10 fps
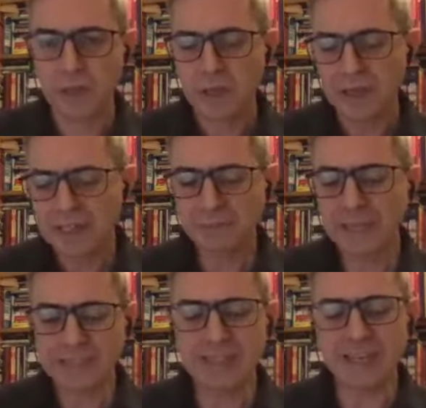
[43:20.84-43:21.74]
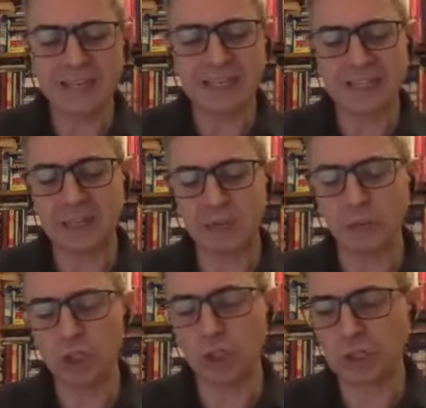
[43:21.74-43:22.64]
And my take is that we
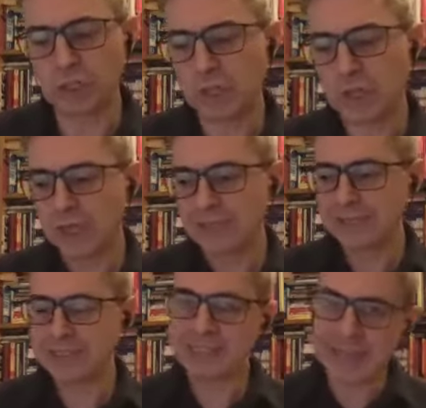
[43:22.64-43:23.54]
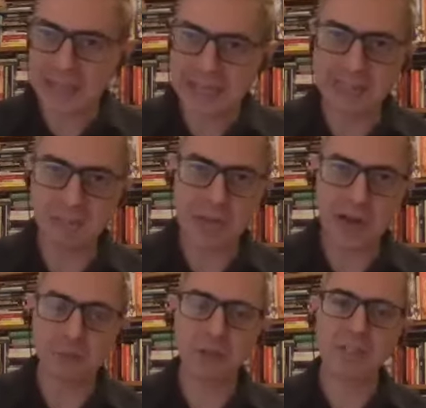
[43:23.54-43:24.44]
should scale them
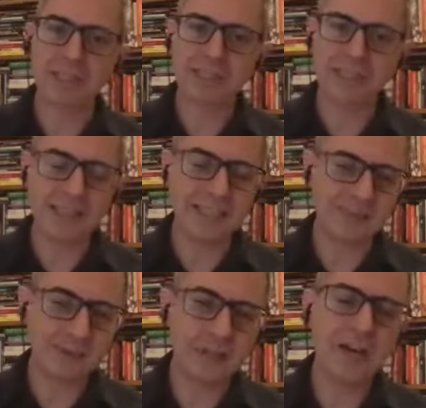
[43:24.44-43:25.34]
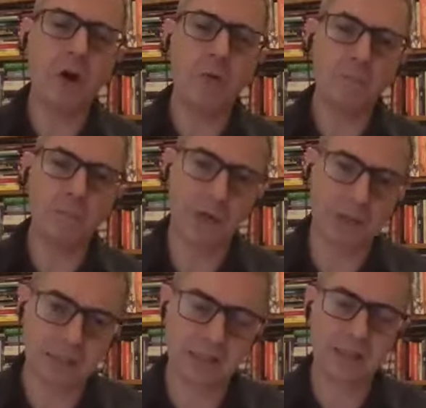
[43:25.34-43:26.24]
down because it's very
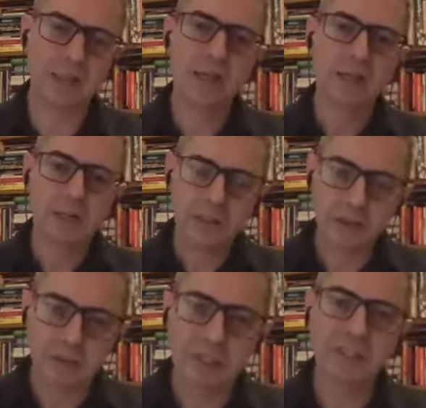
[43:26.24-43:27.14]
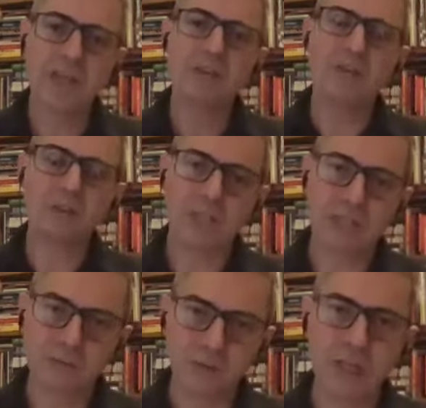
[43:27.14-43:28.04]
complex to maintain all
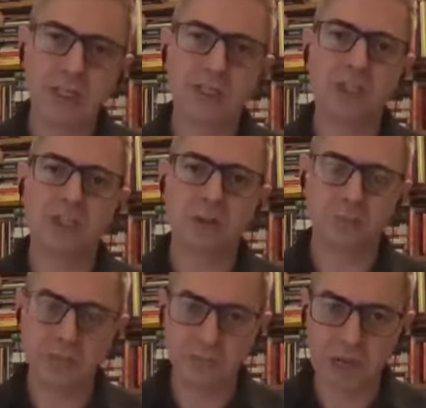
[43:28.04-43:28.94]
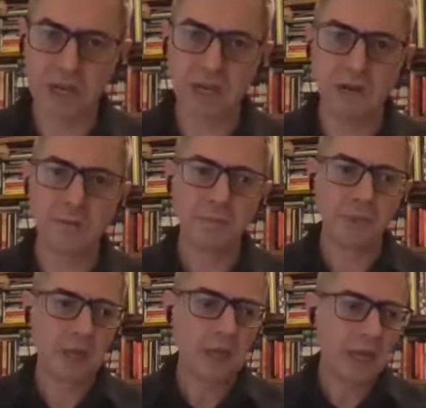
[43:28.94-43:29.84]
these relationships somehow
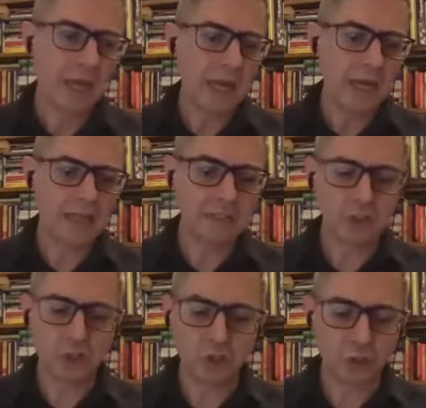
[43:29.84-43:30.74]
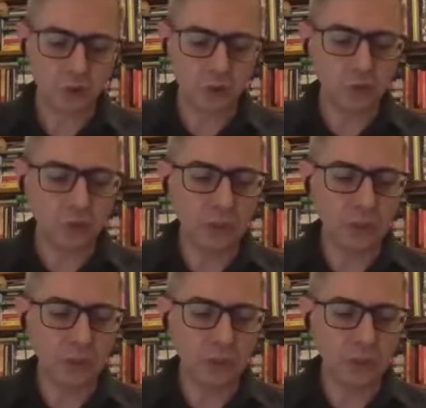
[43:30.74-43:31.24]
and to